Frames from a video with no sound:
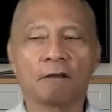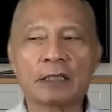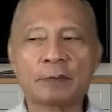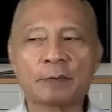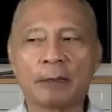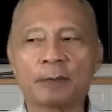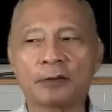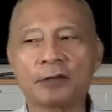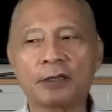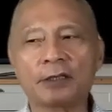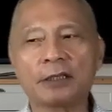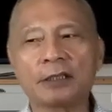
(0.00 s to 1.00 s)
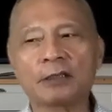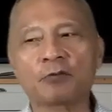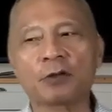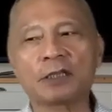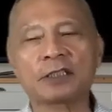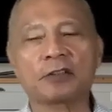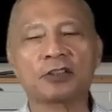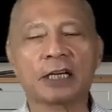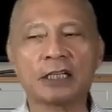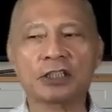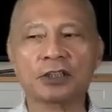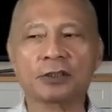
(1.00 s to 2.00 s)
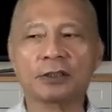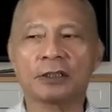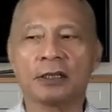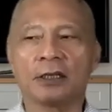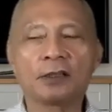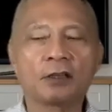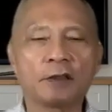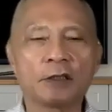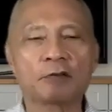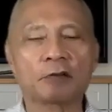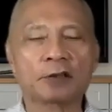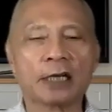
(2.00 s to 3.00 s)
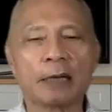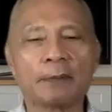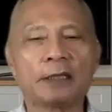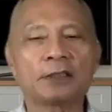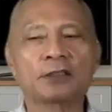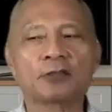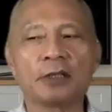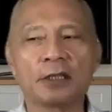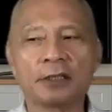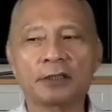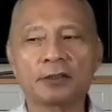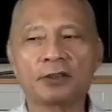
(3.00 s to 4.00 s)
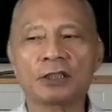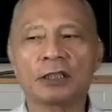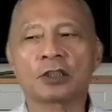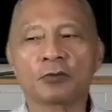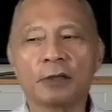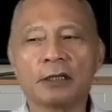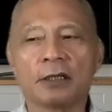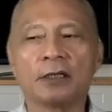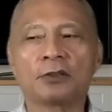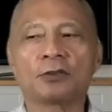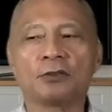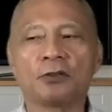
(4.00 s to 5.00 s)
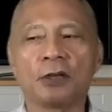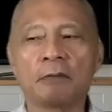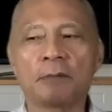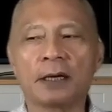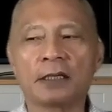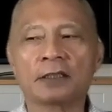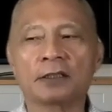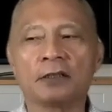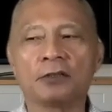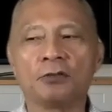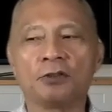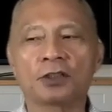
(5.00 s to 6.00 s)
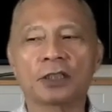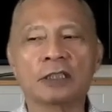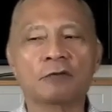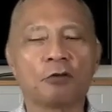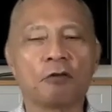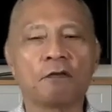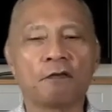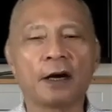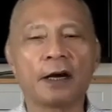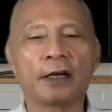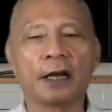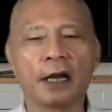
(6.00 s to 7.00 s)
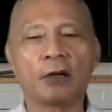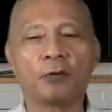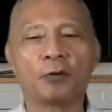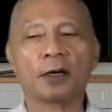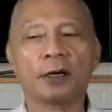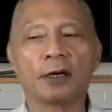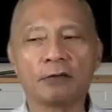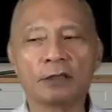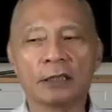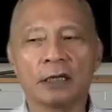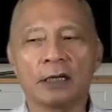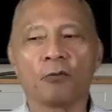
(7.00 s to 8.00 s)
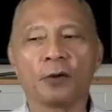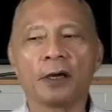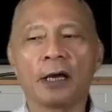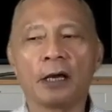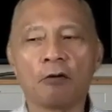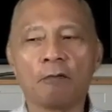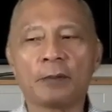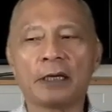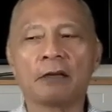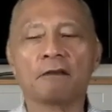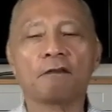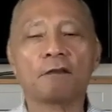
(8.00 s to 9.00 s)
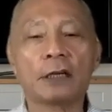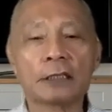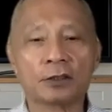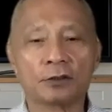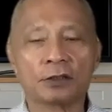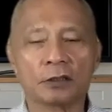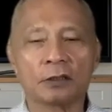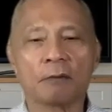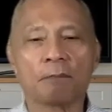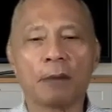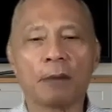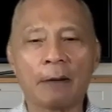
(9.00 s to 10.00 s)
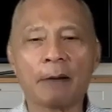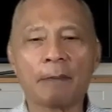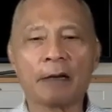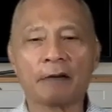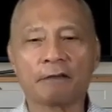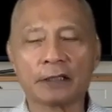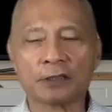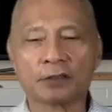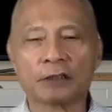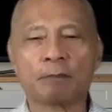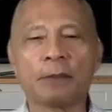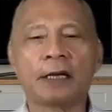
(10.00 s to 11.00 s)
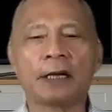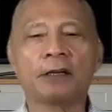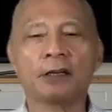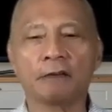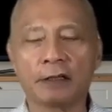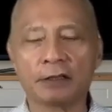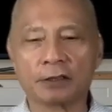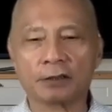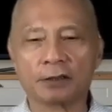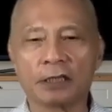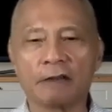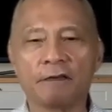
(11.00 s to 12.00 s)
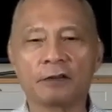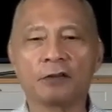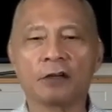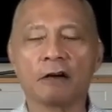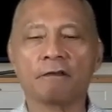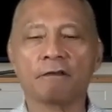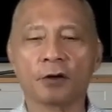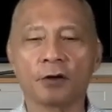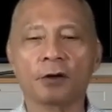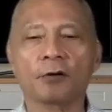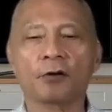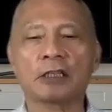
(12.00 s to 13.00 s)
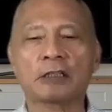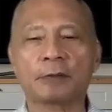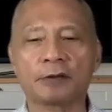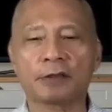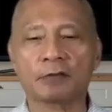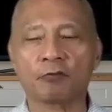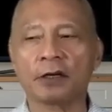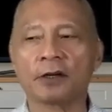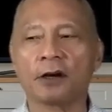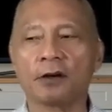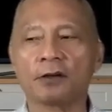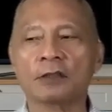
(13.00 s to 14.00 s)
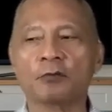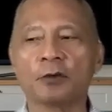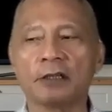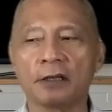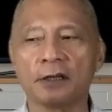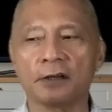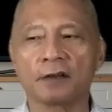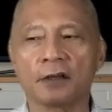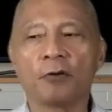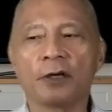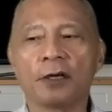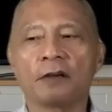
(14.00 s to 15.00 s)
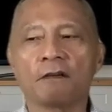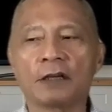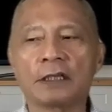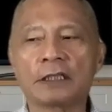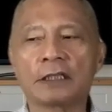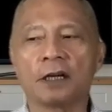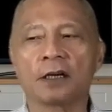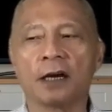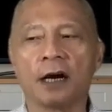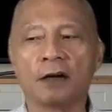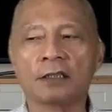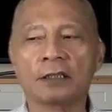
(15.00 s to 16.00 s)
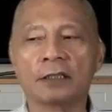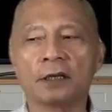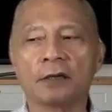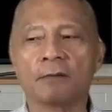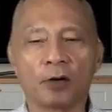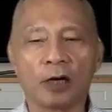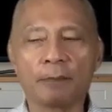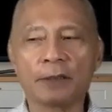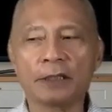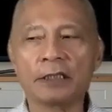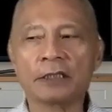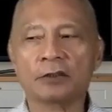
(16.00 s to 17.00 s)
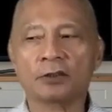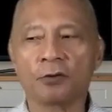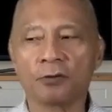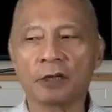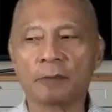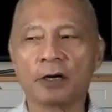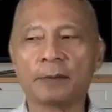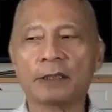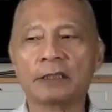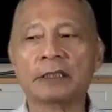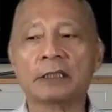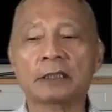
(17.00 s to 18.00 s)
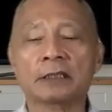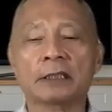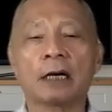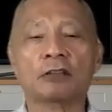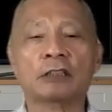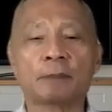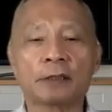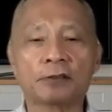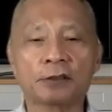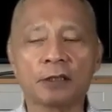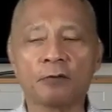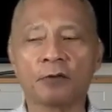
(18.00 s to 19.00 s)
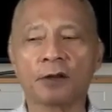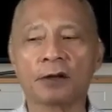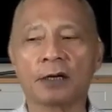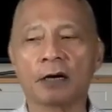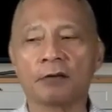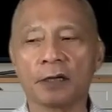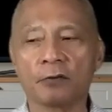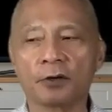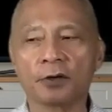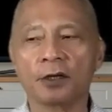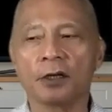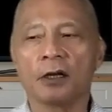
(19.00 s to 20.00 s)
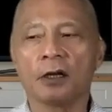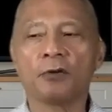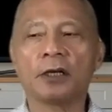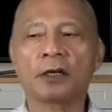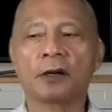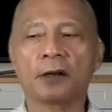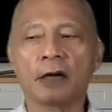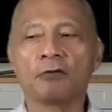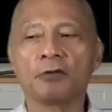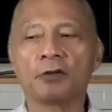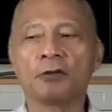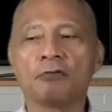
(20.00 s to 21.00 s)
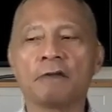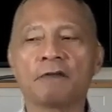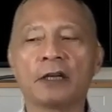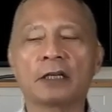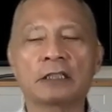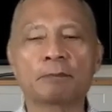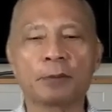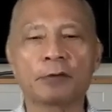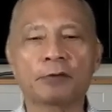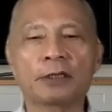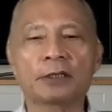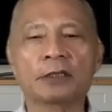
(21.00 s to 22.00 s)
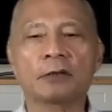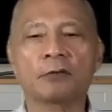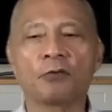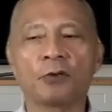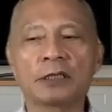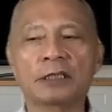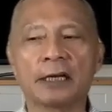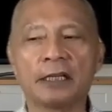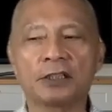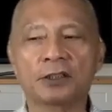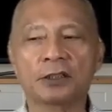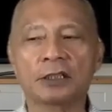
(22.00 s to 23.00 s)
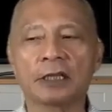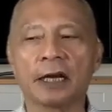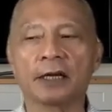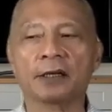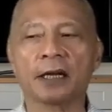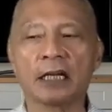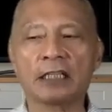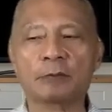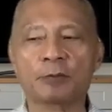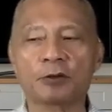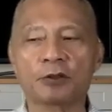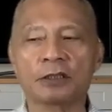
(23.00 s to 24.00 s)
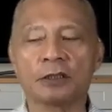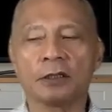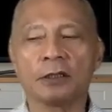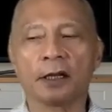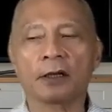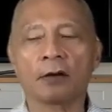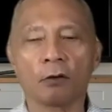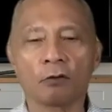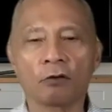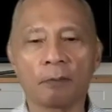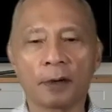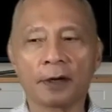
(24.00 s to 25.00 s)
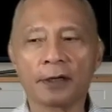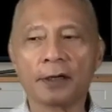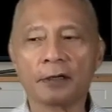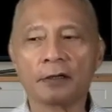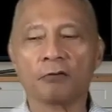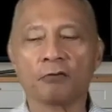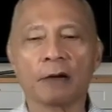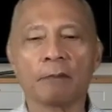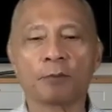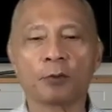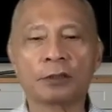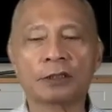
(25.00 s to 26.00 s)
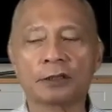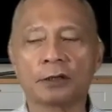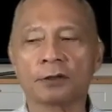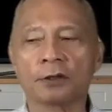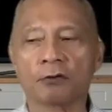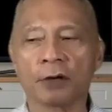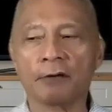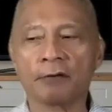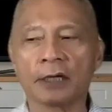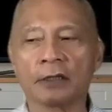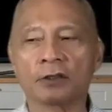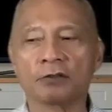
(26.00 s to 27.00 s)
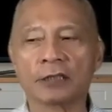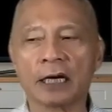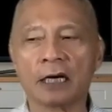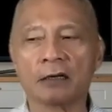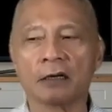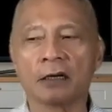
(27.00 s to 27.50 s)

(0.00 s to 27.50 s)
market opportunities, real estate education, interview with top industry leaders straight into your inbox that you just won't find anywhere else. We help investors, mom and pop investors, beginning investors, even if they have very little experience, regardless of where you land, with investing. Other state properties, turnkey properties, this is our specialty within our network. We connect you with experienced real estate agents and experts in the local market. We have books on the ground in those